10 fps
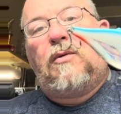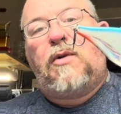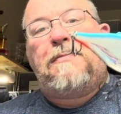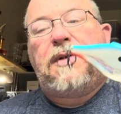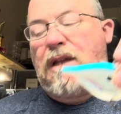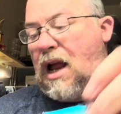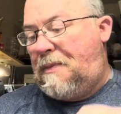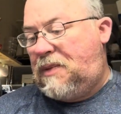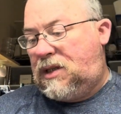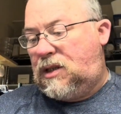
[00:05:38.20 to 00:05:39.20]
Ripstop.
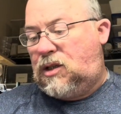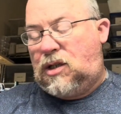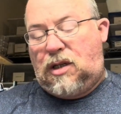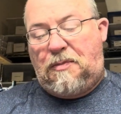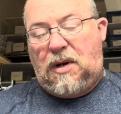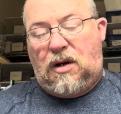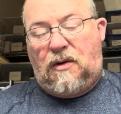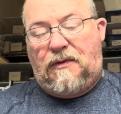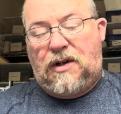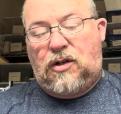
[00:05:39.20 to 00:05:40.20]
This is just a bigger
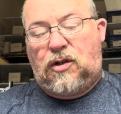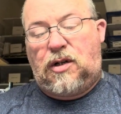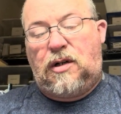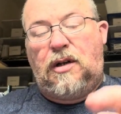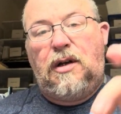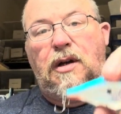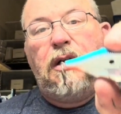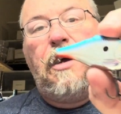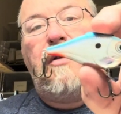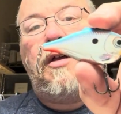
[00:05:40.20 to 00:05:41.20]
version
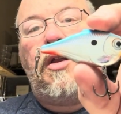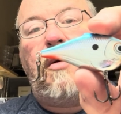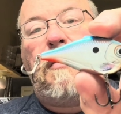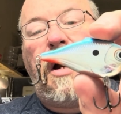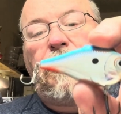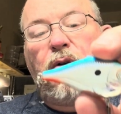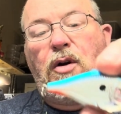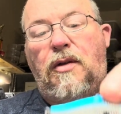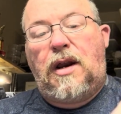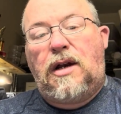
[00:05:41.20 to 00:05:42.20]
of the little
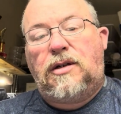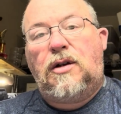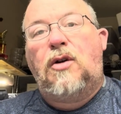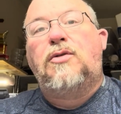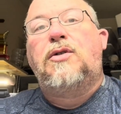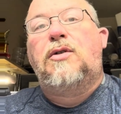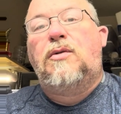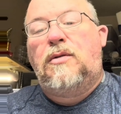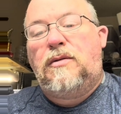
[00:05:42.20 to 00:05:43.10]
micro that I showed you.